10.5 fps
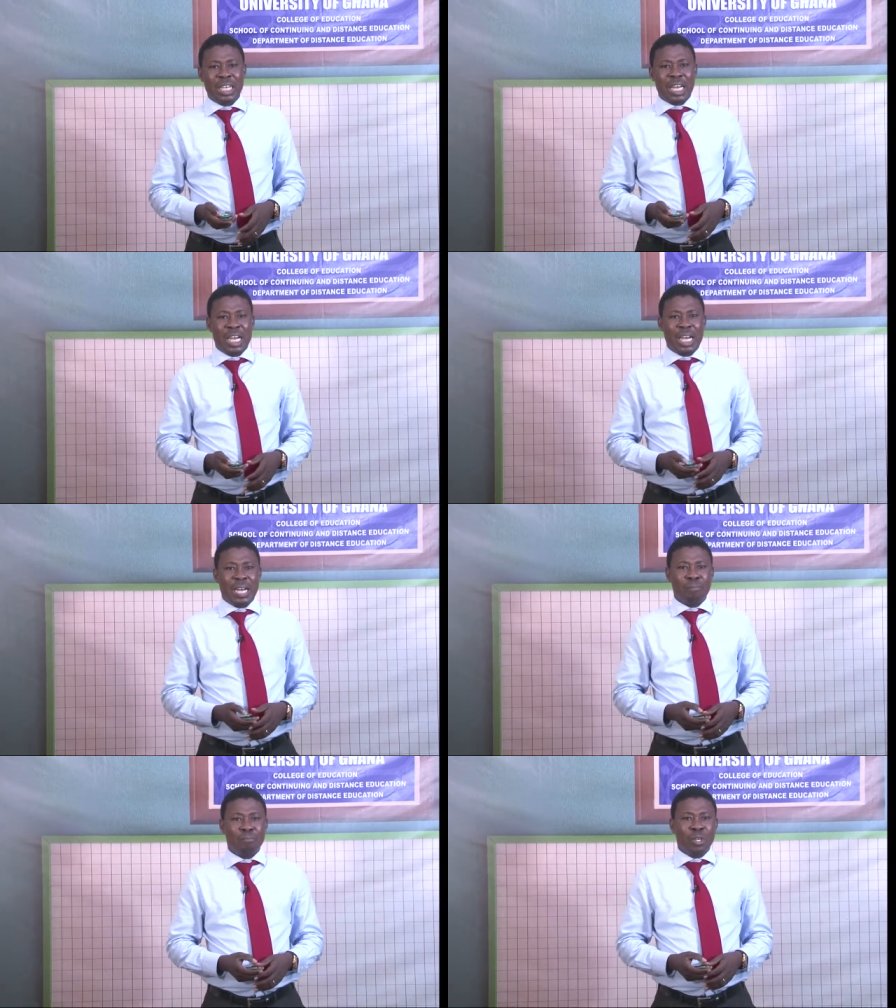
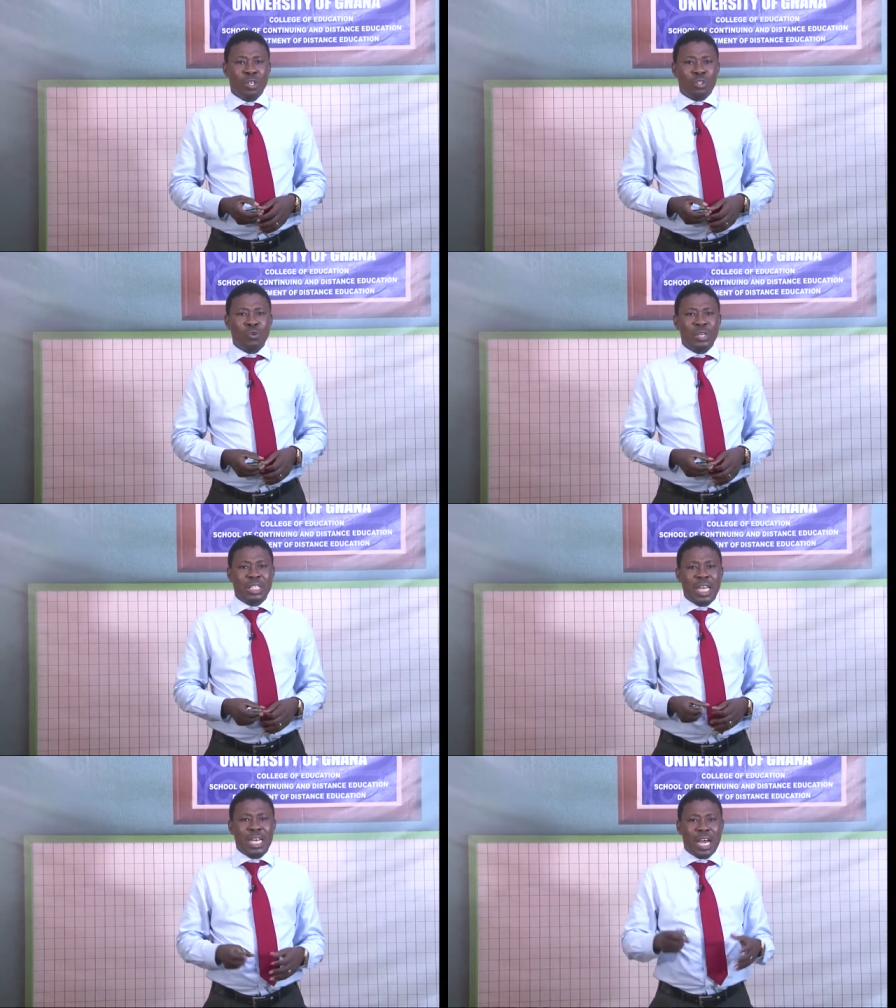Um, so we
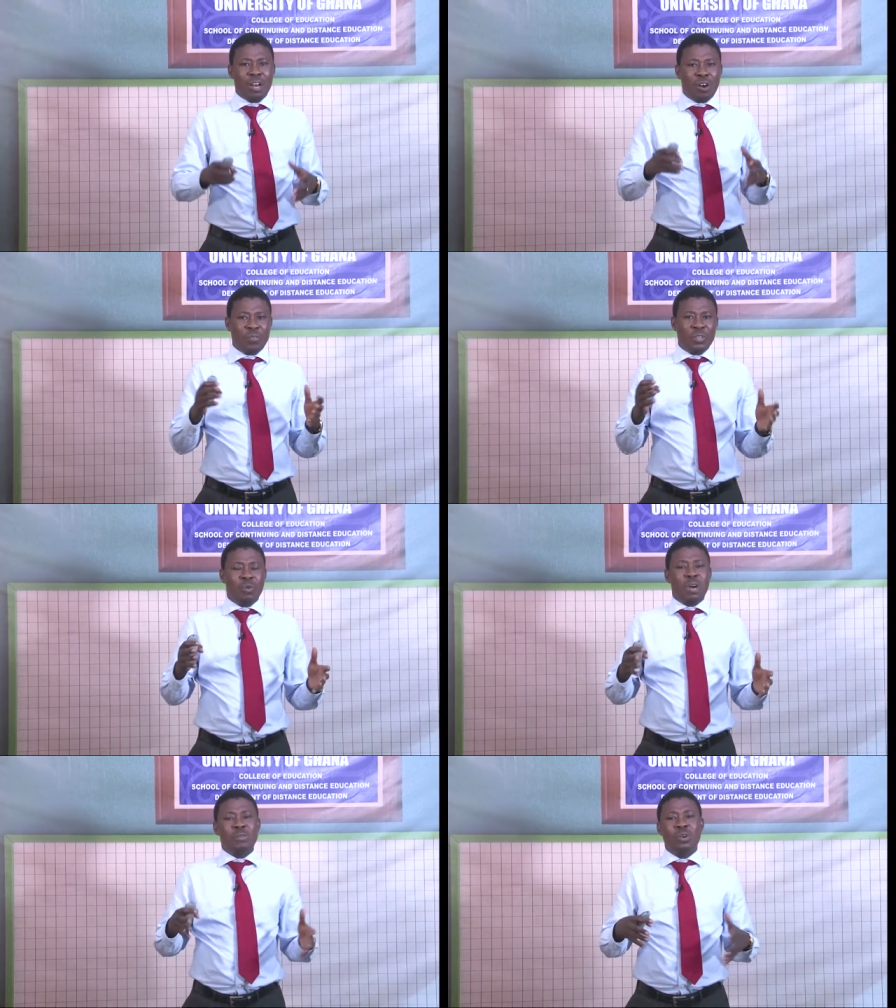say that often
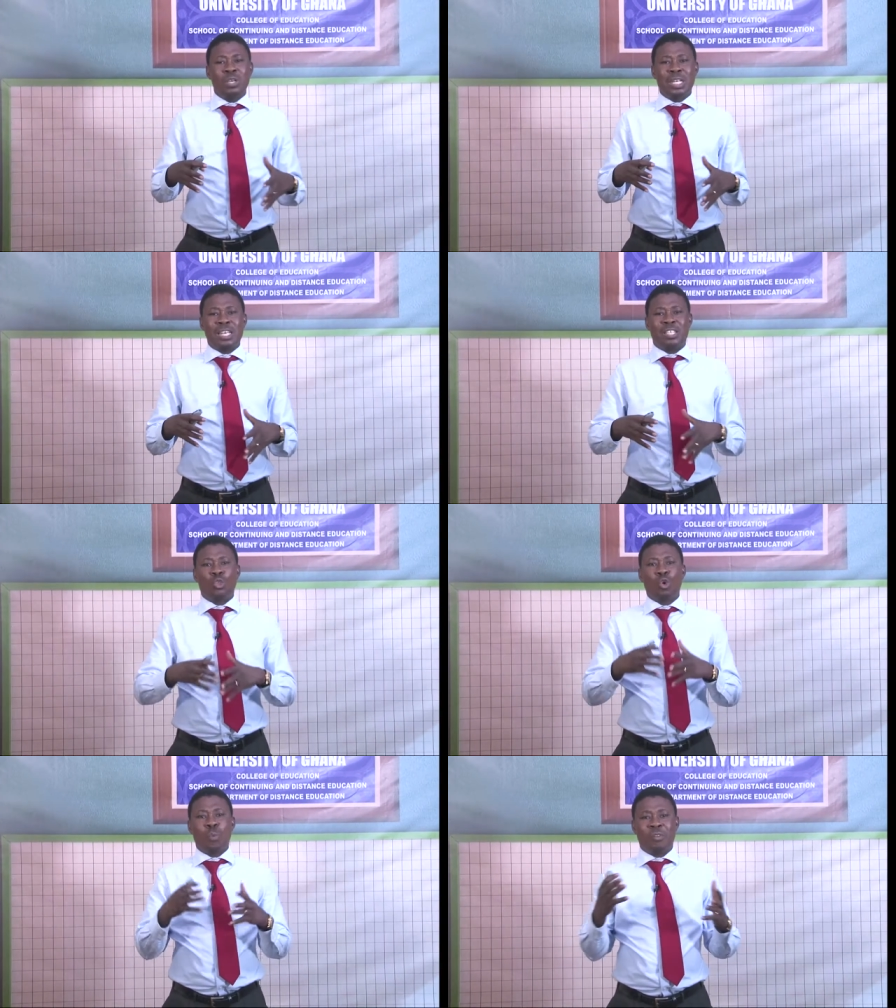when we're looking at the
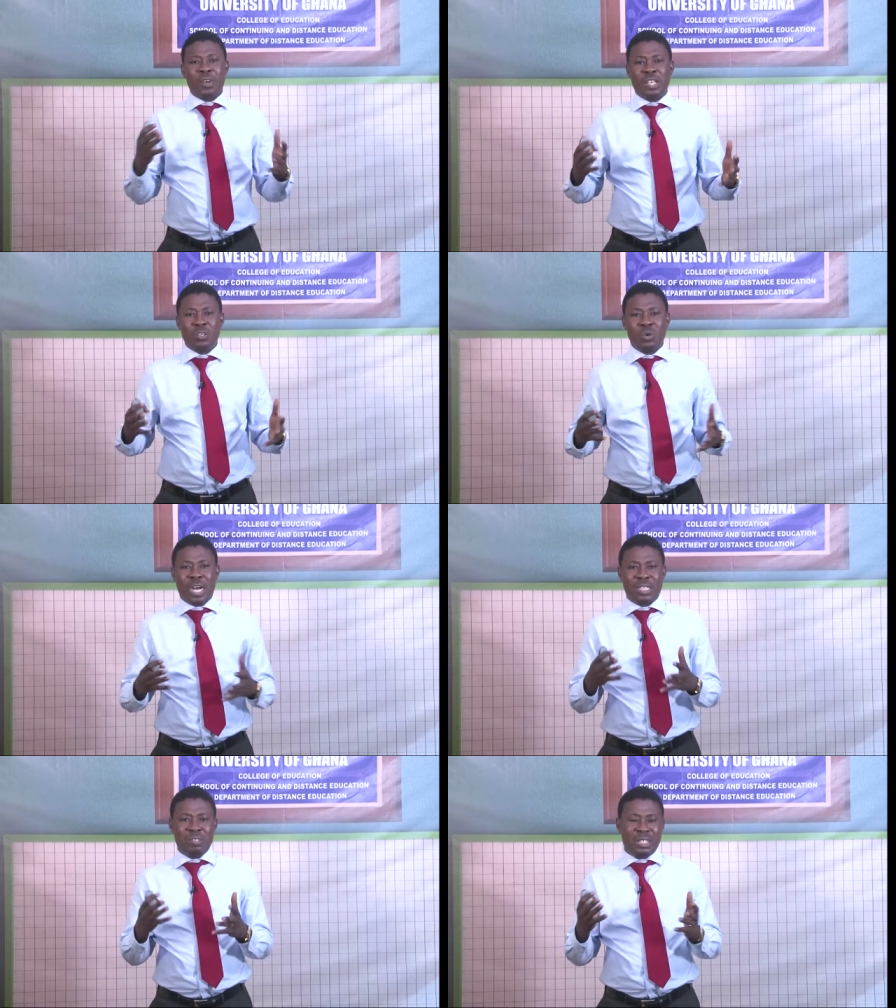scope of NGO
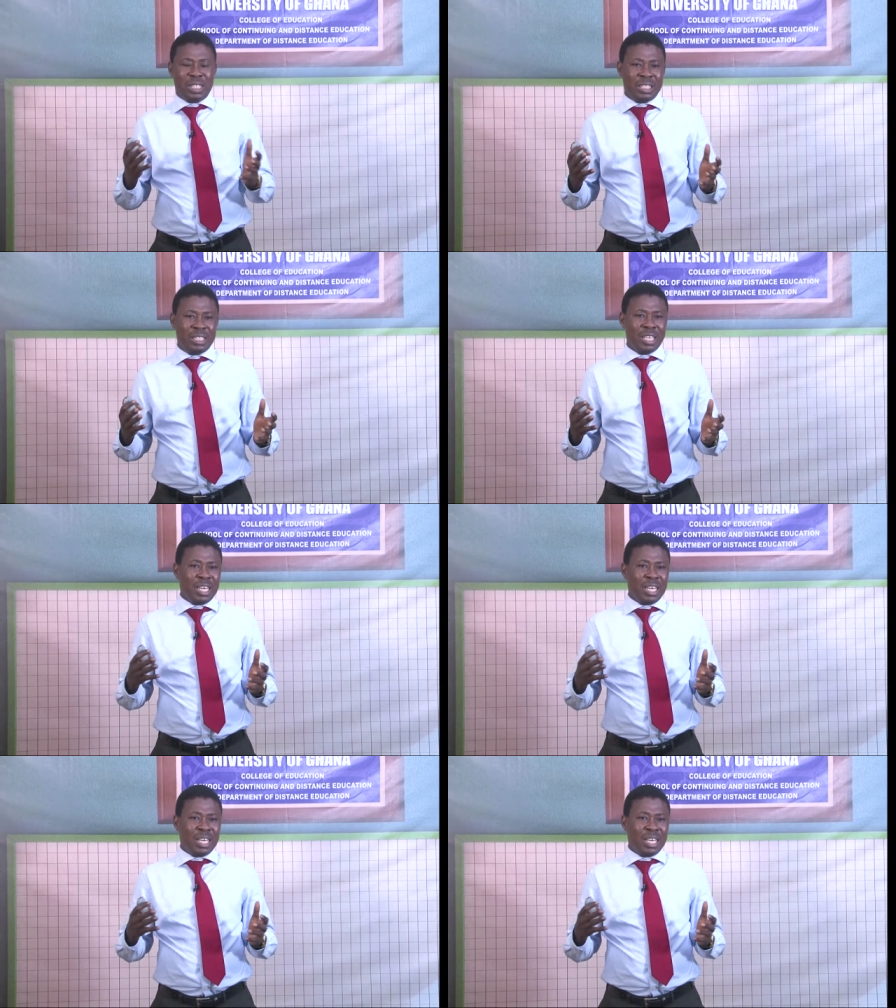activities,